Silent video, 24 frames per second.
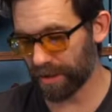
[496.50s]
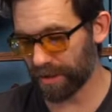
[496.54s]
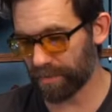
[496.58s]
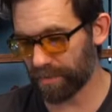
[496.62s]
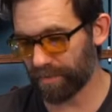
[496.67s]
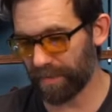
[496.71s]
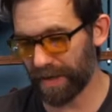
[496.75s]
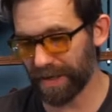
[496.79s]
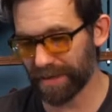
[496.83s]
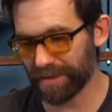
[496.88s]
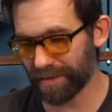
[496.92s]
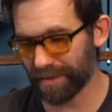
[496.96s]

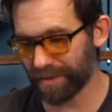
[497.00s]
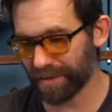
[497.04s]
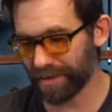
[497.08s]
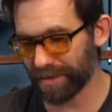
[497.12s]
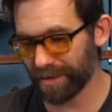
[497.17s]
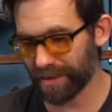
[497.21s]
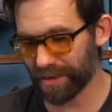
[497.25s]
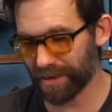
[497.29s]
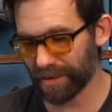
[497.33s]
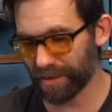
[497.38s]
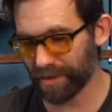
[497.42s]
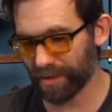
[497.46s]
basically
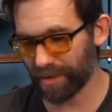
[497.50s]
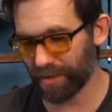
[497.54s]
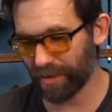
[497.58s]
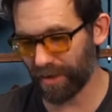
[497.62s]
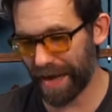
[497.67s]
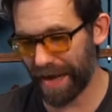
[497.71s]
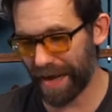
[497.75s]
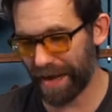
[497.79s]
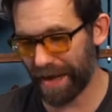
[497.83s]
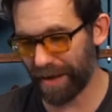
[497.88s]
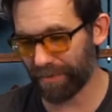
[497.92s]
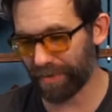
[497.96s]
just a little
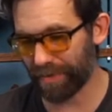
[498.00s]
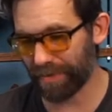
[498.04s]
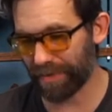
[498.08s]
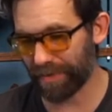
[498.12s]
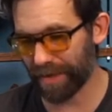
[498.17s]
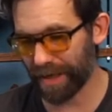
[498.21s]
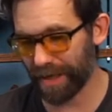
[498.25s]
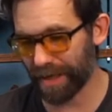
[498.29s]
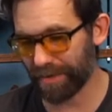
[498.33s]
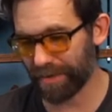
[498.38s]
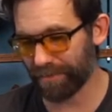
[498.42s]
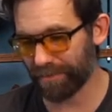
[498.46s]
app
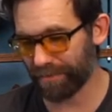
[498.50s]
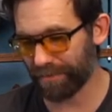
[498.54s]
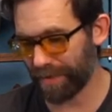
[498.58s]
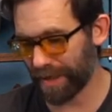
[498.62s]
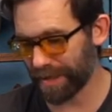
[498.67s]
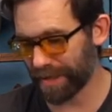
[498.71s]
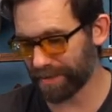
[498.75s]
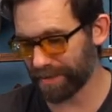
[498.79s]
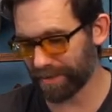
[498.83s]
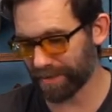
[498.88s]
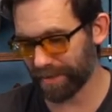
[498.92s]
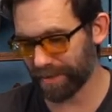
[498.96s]
that
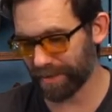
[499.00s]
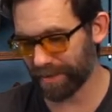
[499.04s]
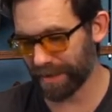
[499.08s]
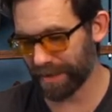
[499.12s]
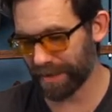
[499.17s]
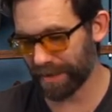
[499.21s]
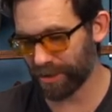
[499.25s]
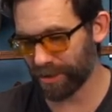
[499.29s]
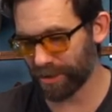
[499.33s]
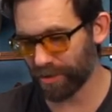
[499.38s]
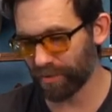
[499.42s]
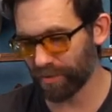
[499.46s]
basically
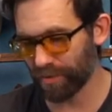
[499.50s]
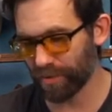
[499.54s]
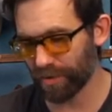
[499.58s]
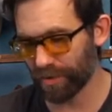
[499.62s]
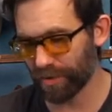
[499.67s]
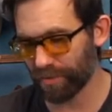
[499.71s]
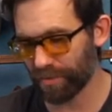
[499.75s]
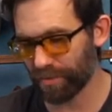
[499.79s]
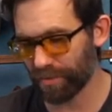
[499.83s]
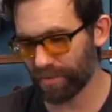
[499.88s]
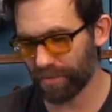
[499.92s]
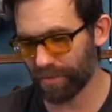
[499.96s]
lets you,
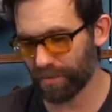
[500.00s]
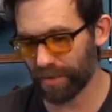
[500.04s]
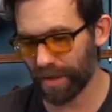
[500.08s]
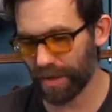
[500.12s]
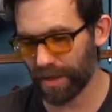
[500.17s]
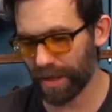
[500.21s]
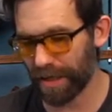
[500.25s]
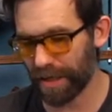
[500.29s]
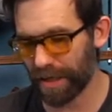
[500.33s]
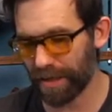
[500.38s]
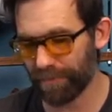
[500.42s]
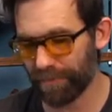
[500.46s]

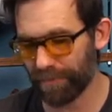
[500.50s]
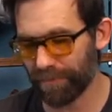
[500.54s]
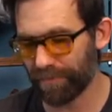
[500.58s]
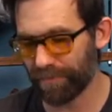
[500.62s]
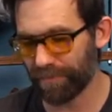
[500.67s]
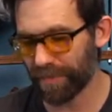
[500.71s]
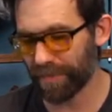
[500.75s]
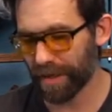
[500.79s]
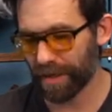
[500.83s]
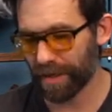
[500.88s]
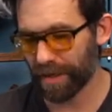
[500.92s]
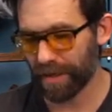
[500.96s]

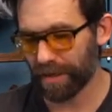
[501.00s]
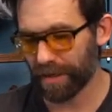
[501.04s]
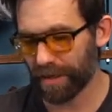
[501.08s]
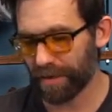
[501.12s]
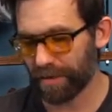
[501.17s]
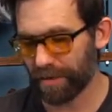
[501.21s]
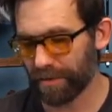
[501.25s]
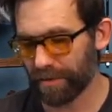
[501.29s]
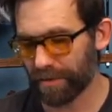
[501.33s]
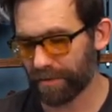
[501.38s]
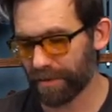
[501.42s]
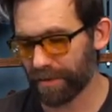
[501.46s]

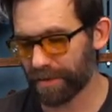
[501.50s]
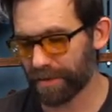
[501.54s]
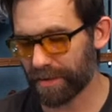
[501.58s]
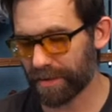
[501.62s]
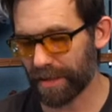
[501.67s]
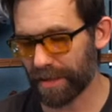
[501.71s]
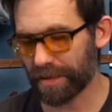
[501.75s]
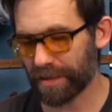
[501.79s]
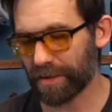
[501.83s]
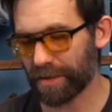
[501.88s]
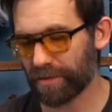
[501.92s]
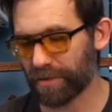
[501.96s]
it
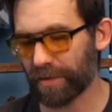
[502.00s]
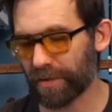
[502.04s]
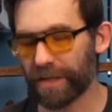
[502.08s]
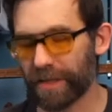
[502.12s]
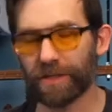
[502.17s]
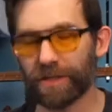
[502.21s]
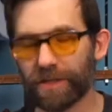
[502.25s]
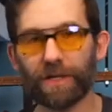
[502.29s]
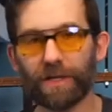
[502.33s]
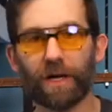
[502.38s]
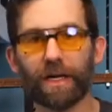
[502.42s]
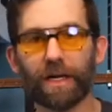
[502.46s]
says it's
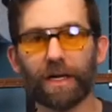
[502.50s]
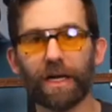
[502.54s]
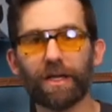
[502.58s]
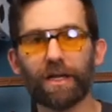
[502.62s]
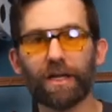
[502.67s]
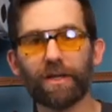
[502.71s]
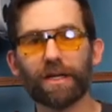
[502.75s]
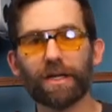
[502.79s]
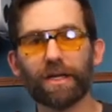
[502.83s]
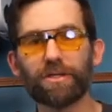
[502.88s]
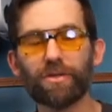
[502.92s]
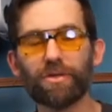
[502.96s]
reinstalling. It
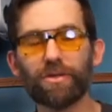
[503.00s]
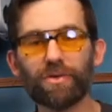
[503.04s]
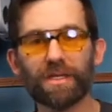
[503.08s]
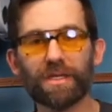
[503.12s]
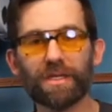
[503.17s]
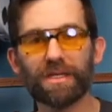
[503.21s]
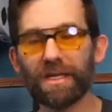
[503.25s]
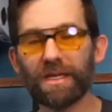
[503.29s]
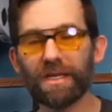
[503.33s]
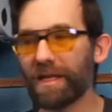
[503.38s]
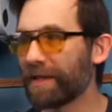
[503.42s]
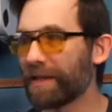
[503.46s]
lets you
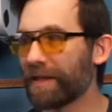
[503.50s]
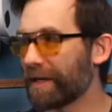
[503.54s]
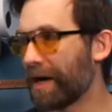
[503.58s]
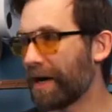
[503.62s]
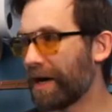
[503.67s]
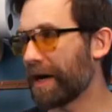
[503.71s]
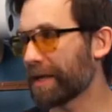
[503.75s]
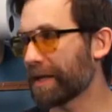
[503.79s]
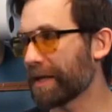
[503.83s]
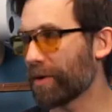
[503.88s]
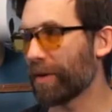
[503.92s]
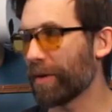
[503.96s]
see the
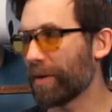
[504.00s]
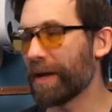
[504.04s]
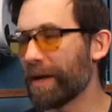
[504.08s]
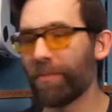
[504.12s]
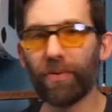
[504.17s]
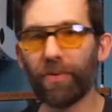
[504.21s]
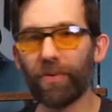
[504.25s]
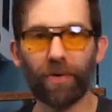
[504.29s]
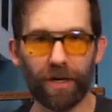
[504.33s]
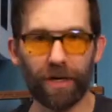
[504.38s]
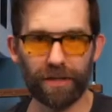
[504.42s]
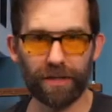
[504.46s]
audio
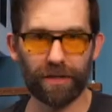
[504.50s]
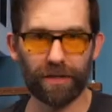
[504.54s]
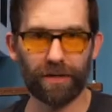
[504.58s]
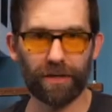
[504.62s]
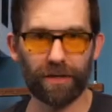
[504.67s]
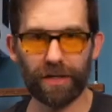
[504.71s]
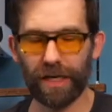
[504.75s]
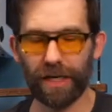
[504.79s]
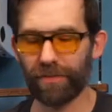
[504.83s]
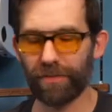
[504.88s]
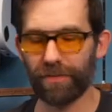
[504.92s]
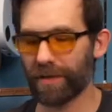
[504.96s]
input,
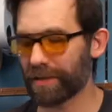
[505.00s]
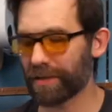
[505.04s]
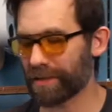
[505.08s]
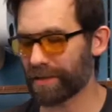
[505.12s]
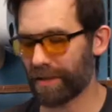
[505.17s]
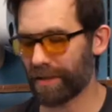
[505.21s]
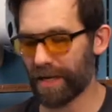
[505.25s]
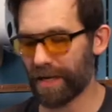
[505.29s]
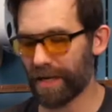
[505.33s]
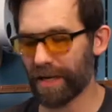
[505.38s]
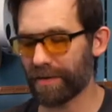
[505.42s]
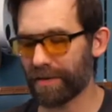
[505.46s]
okay? Because
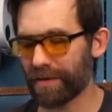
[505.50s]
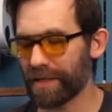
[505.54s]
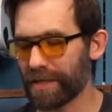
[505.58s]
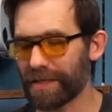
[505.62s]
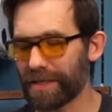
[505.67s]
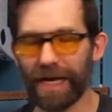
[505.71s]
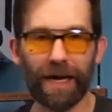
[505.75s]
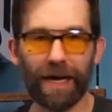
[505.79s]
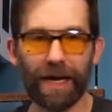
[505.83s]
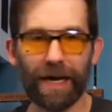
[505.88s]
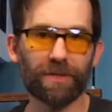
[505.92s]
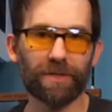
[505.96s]
a lot of these
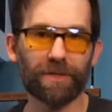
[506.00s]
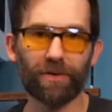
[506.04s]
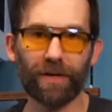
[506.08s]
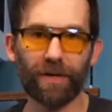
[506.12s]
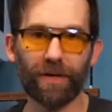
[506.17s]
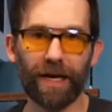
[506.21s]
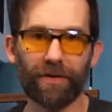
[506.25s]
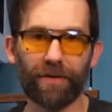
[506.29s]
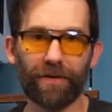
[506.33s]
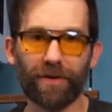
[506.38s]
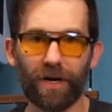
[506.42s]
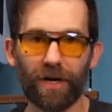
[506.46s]
apps don't
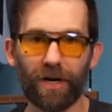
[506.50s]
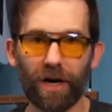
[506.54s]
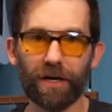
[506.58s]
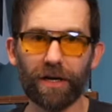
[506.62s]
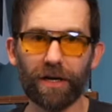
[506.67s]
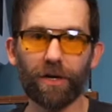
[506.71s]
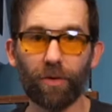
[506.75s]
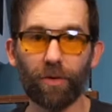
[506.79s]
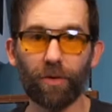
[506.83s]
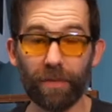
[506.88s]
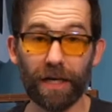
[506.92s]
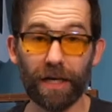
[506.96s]
have an
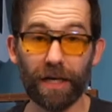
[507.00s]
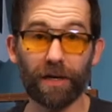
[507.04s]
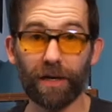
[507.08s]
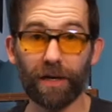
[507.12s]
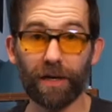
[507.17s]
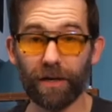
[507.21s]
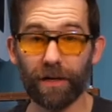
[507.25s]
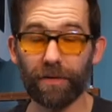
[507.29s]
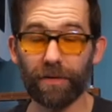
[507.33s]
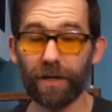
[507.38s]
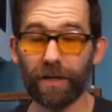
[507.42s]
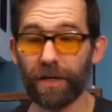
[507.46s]
audio
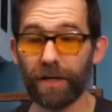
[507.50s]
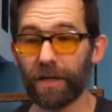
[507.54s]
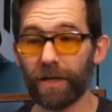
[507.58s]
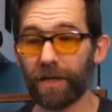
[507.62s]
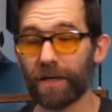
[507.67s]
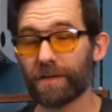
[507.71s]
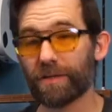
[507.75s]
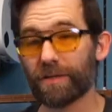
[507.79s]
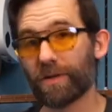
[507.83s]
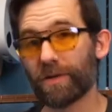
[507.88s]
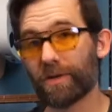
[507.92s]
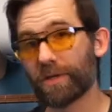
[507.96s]
meter.
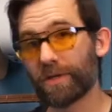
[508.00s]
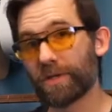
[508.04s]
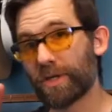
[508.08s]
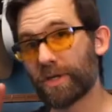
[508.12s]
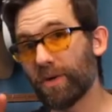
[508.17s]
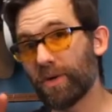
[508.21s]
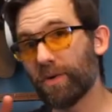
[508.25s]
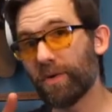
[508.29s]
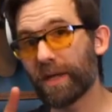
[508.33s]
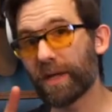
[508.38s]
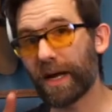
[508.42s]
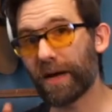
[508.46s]
So the
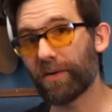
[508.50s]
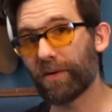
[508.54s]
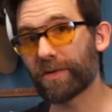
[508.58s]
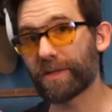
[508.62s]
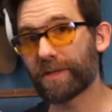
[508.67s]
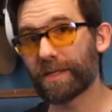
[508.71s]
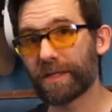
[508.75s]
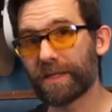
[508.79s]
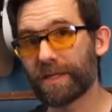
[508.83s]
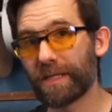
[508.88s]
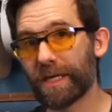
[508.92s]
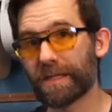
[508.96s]
two that I will
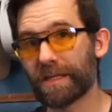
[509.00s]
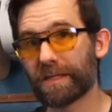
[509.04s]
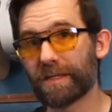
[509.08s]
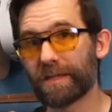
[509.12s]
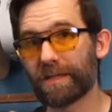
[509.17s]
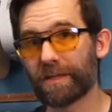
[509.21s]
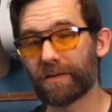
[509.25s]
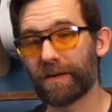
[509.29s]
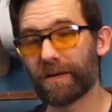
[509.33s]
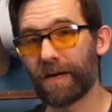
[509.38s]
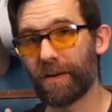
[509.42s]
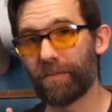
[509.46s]
suggest
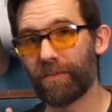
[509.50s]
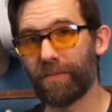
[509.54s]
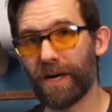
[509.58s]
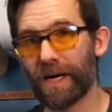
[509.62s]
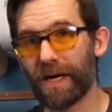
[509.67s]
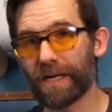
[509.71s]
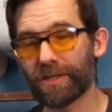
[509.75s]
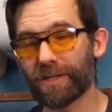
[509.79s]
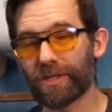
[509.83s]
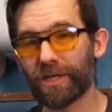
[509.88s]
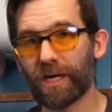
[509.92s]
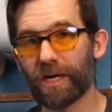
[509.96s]
is
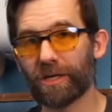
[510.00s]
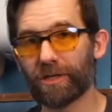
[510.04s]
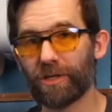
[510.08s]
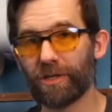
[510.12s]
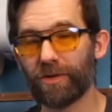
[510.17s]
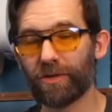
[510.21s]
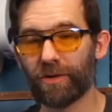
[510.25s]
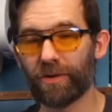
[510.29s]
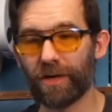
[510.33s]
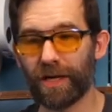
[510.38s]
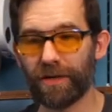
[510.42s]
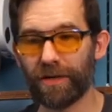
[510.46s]
Boss Jock
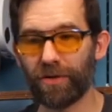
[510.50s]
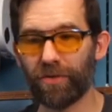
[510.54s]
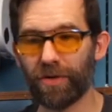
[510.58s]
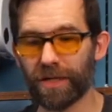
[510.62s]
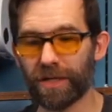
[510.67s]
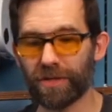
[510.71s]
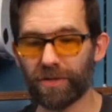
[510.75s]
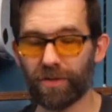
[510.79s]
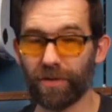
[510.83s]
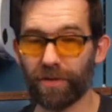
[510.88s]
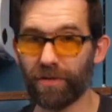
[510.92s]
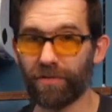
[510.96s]
Junior. I know
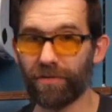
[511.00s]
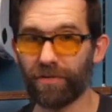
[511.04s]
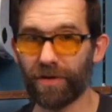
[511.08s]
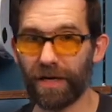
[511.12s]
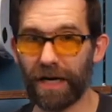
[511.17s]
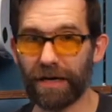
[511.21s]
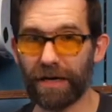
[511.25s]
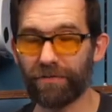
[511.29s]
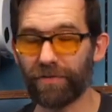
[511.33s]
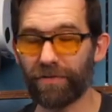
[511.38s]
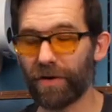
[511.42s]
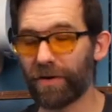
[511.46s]
that's only for
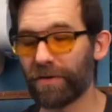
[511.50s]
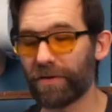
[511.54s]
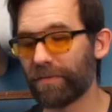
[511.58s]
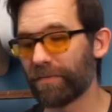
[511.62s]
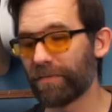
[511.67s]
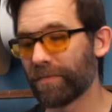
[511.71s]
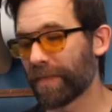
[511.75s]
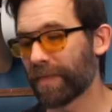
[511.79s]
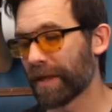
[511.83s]
iPhone.